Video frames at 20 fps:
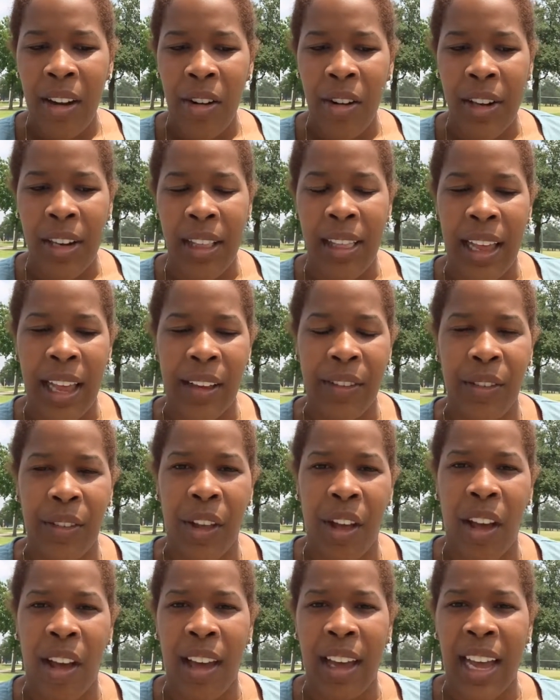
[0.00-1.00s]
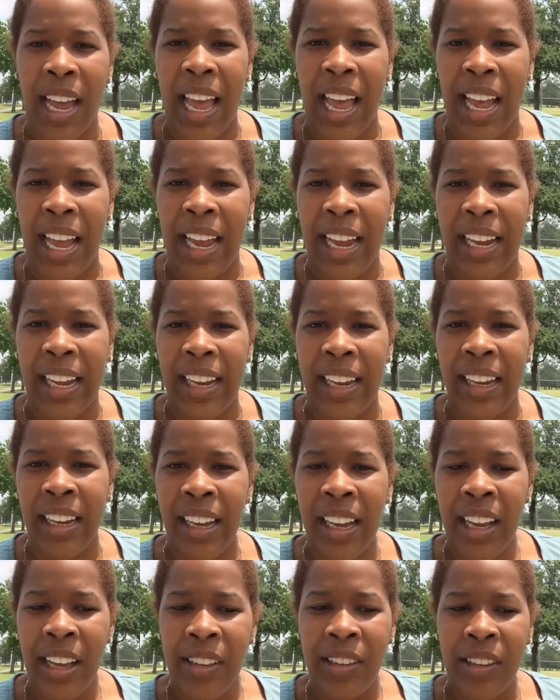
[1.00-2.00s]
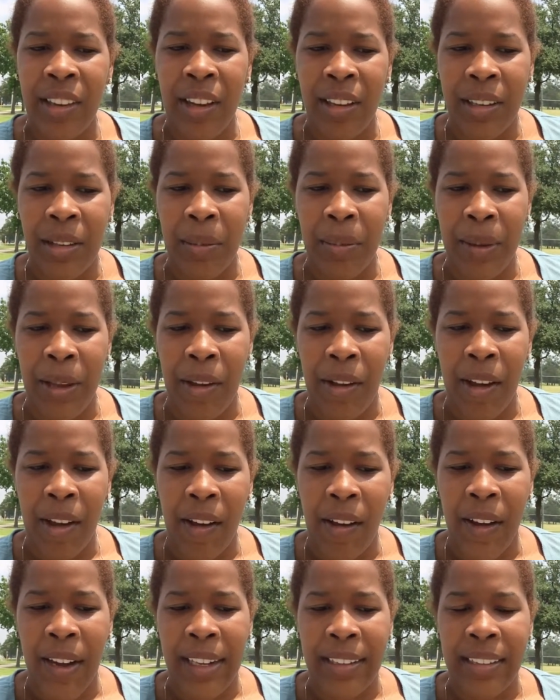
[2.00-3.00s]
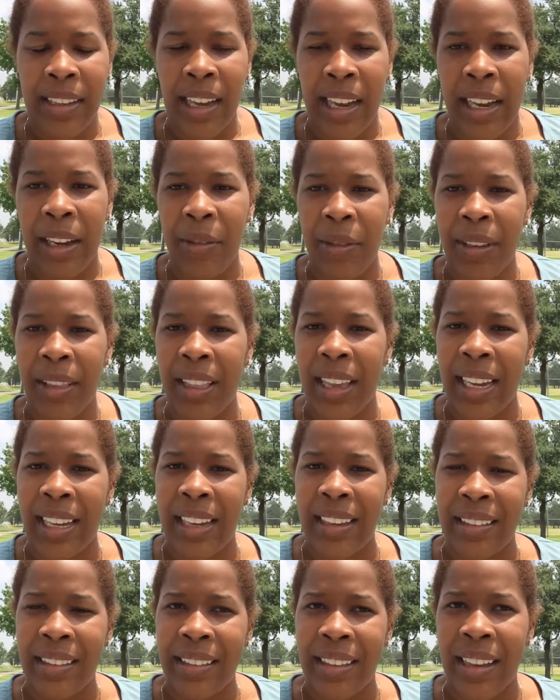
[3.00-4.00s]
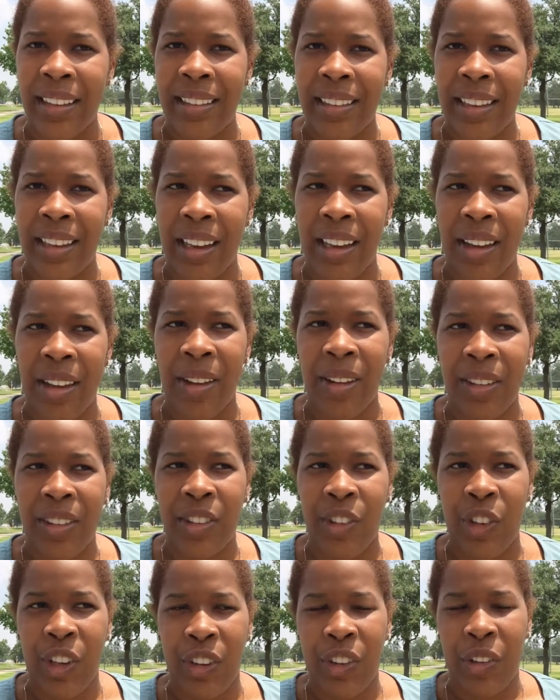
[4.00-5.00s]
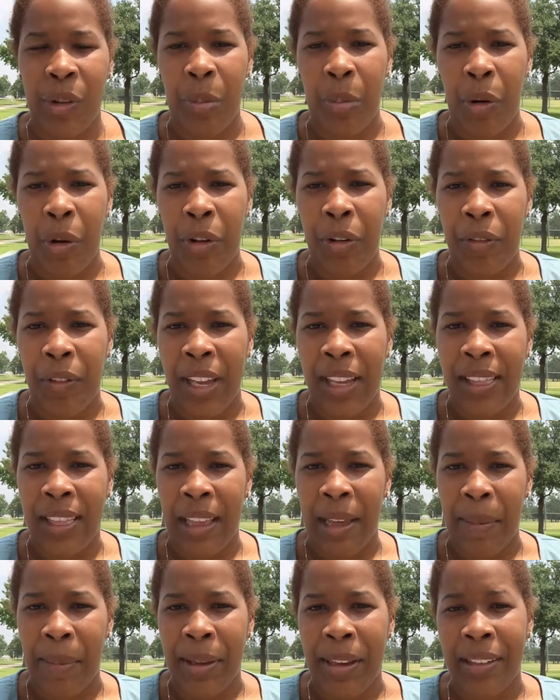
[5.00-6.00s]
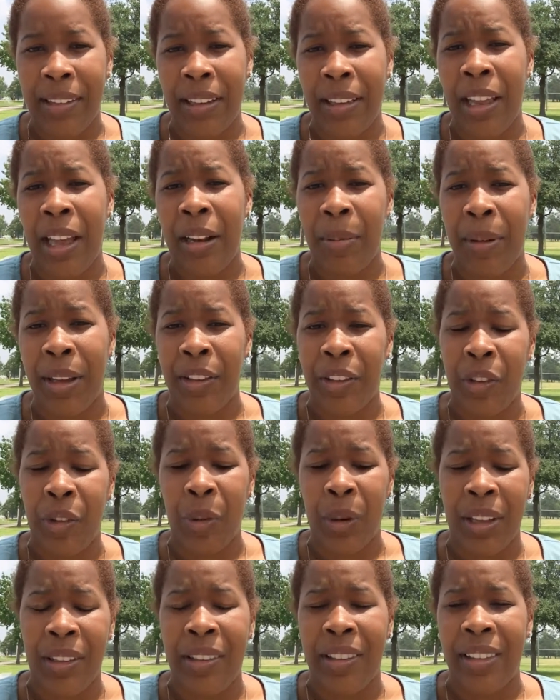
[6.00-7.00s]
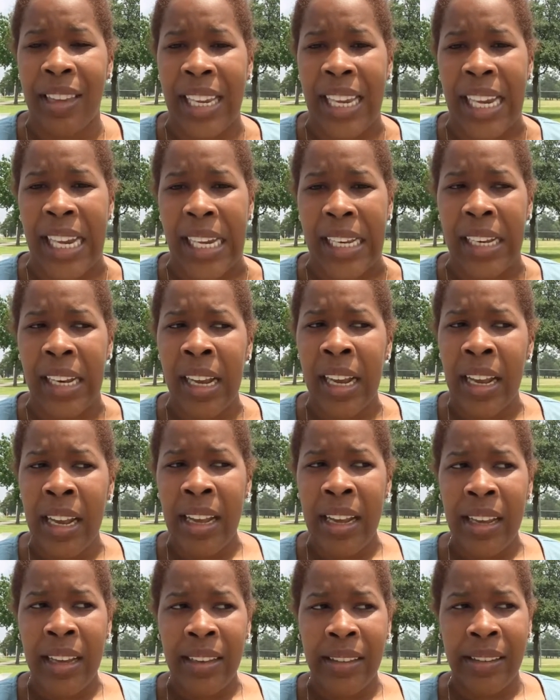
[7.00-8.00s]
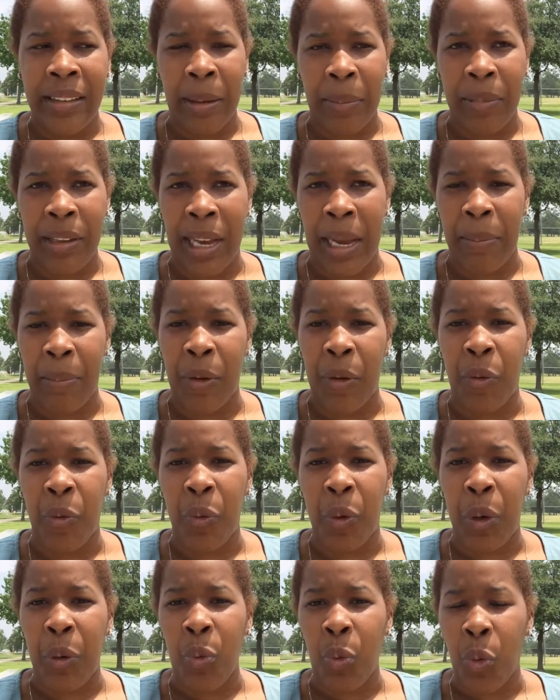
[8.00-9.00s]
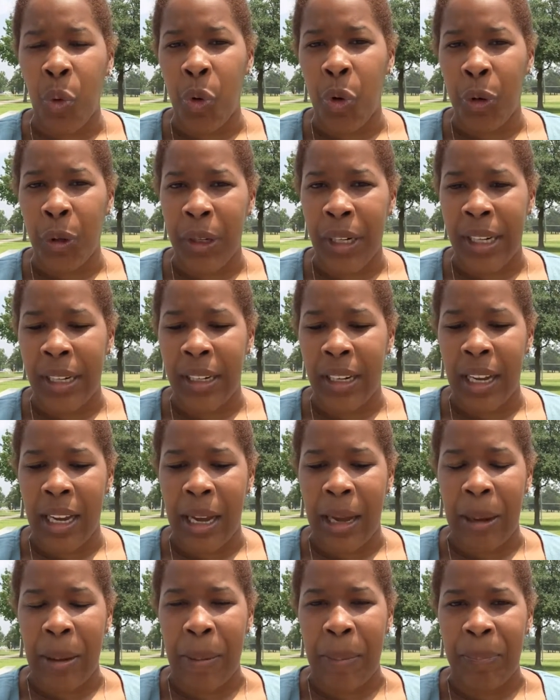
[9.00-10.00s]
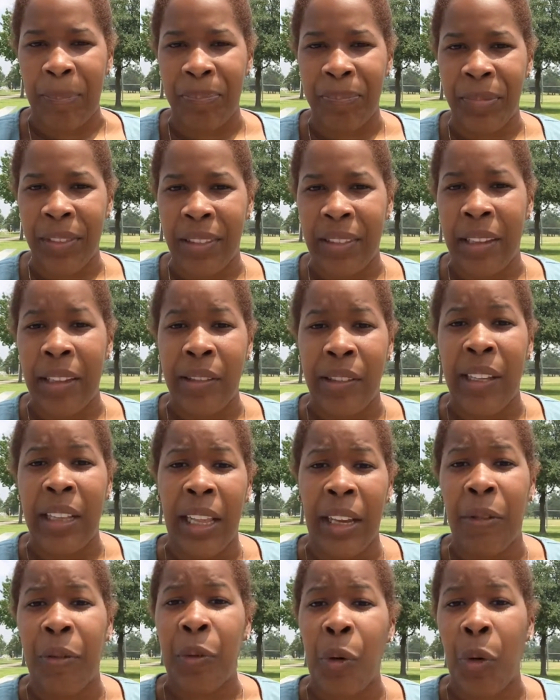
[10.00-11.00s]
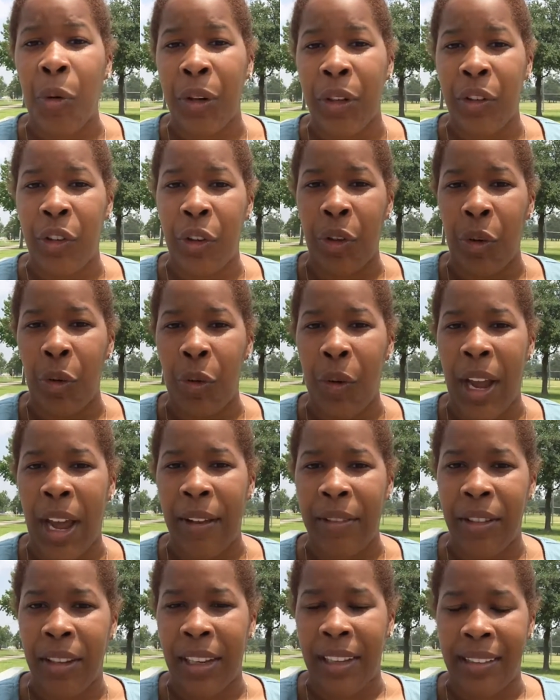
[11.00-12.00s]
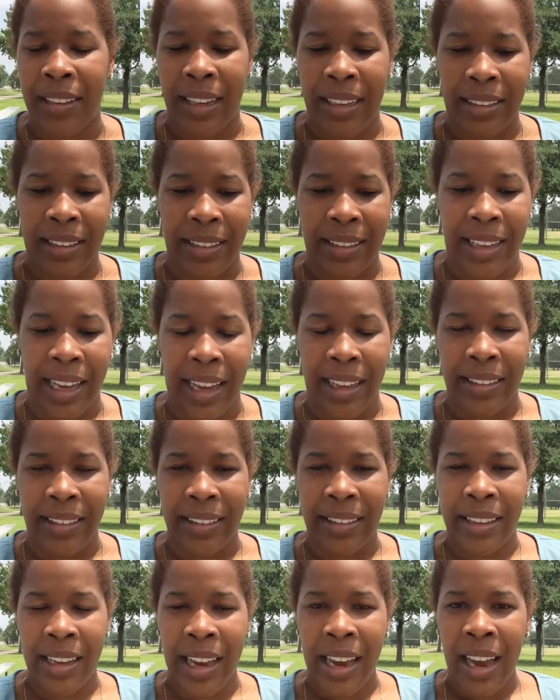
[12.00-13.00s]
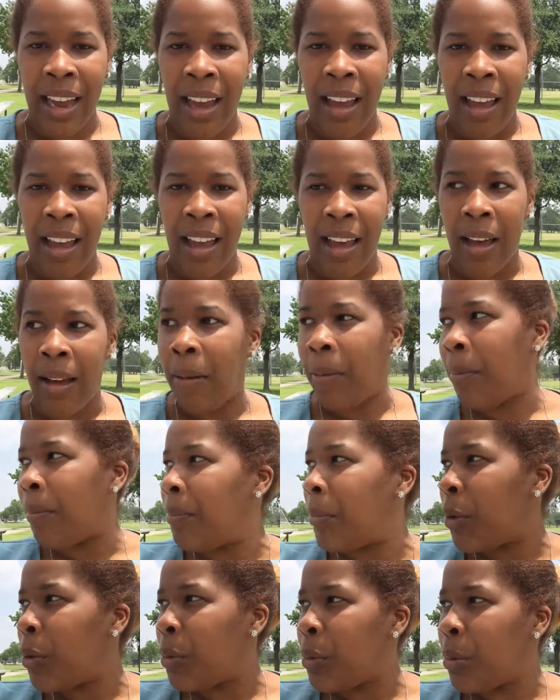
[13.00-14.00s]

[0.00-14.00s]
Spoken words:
or the last vlog I talked about how I tie it with like incentives just to motivate them, because a lot of my students need some type of reward to look forward to after they take the test. And